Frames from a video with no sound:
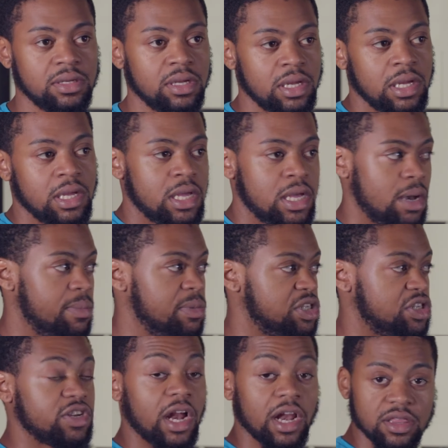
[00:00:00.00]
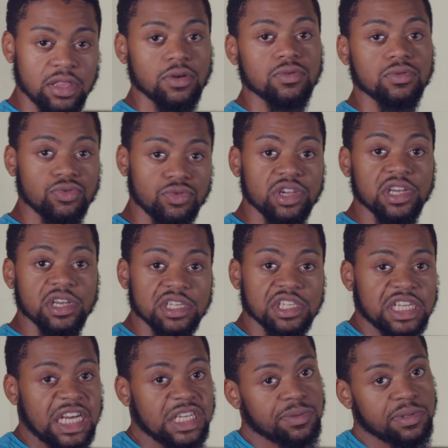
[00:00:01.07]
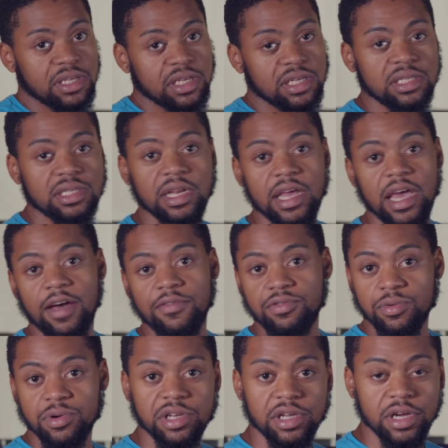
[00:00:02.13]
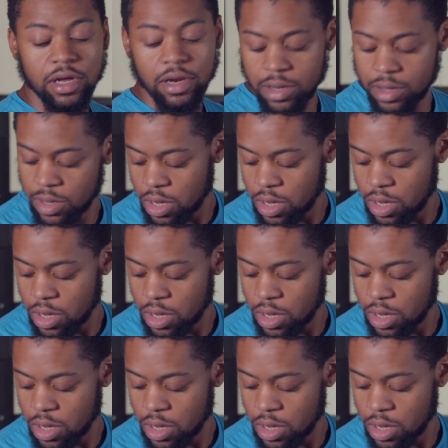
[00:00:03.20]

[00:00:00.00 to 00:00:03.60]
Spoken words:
I'm gonna just try to throw 3 good shots with this, and then after we're done,